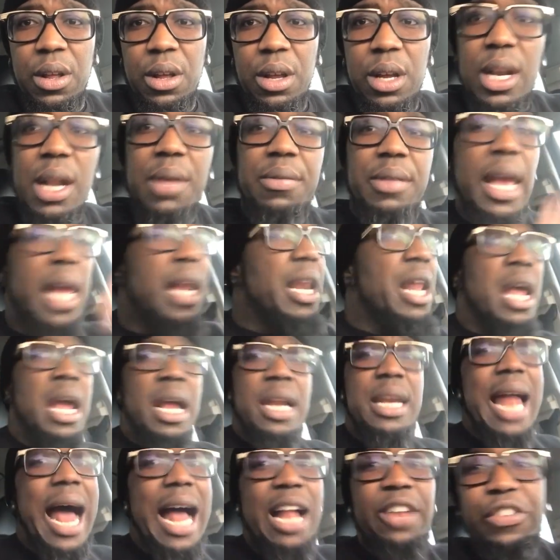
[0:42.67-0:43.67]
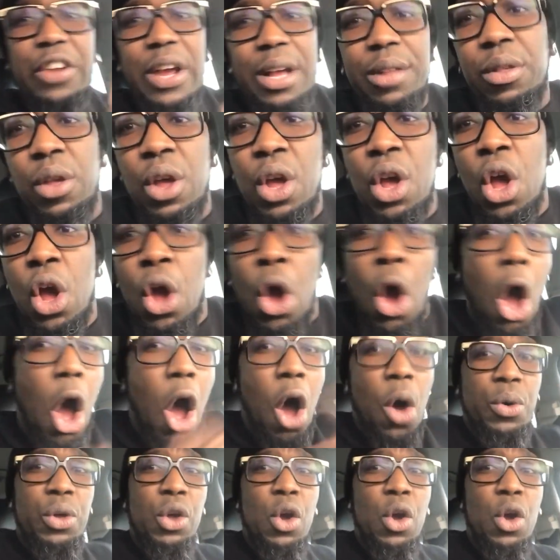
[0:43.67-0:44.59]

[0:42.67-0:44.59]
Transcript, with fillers: You know what I'm saying? Not just, oh,